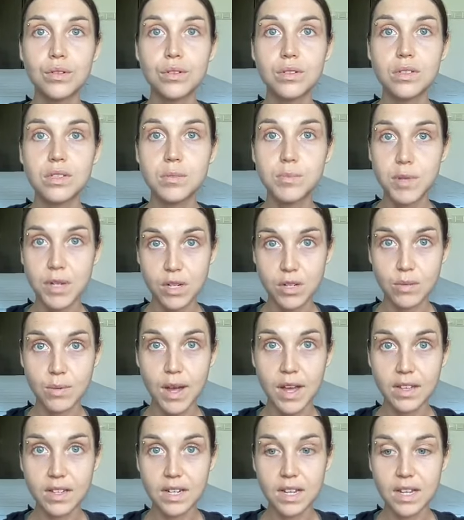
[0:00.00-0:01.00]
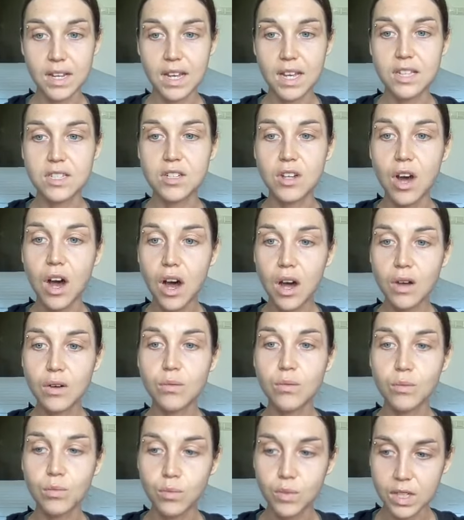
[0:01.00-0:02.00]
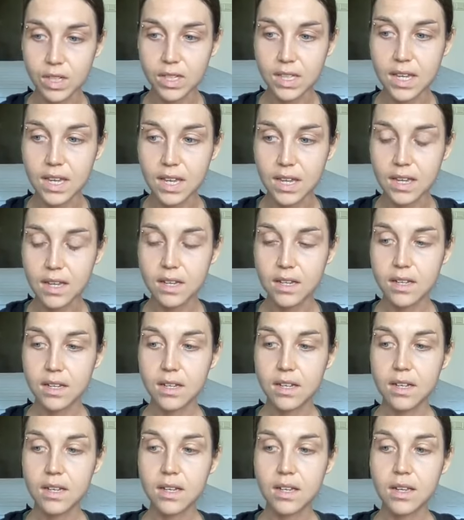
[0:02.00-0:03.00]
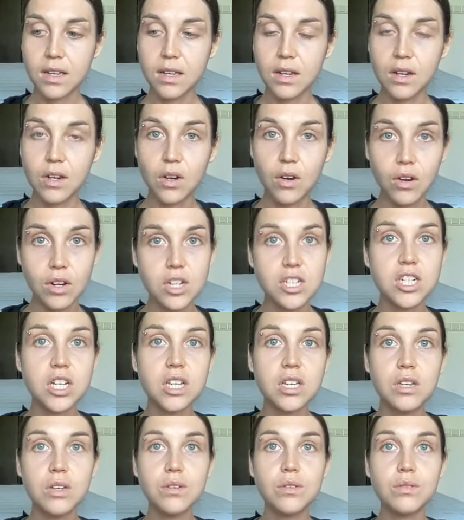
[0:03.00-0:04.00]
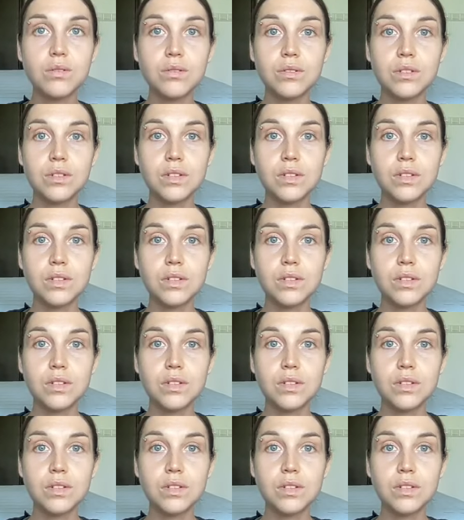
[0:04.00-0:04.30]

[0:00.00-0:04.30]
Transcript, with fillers: spirituality. It's not really nourishing you.